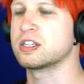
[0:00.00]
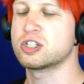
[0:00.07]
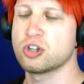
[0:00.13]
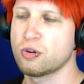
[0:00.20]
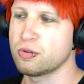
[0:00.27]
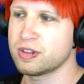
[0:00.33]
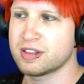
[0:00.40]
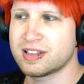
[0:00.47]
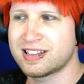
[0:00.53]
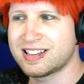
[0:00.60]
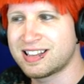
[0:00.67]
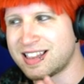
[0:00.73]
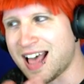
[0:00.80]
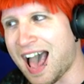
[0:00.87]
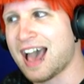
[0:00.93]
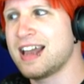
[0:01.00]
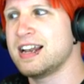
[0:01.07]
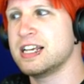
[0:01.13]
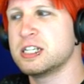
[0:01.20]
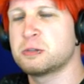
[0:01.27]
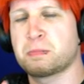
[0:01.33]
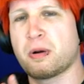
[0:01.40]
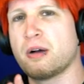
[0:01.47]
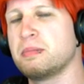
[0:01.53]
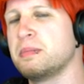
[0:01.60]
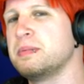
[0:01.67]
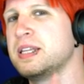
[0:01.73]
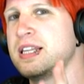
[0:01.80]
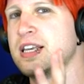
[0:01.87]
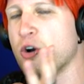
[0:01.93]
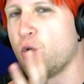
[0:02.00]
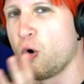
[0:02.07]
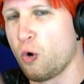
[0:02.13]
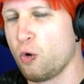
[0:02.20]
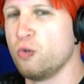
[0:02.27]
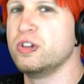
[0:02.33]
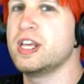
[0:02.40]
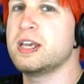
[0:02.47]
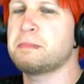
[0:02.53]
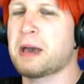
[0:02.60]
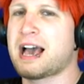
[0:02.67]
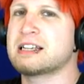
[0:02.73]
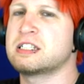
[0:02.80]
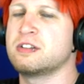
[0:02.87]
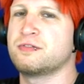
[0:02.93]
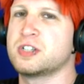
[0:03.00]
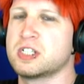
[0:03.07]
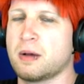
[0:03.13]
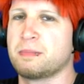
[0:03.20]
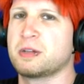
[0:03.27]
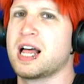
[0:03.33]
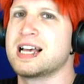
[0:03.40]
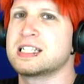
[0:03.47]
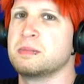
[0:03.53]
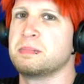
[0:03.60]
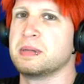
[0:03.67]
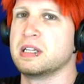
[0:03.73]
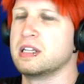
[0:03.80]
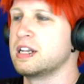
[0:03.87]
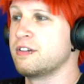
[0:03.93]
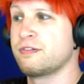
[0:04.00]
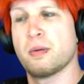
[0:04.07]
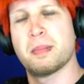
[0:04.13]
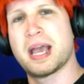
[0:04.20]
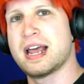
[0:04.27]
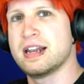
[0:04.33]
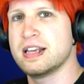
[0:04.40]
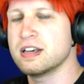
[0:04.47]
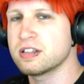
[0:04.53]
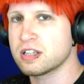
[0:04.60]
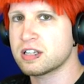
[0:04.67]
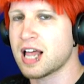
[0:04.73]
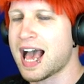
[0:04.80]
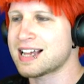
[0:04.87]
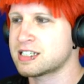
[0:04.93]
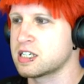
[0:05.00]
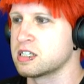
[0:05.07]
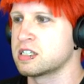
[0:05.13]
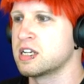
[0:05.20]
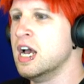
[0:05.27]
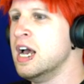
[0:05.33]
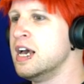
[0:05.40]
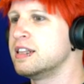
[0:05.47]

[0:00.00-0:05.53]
So that is probably the only passive subclass ability from any of the classes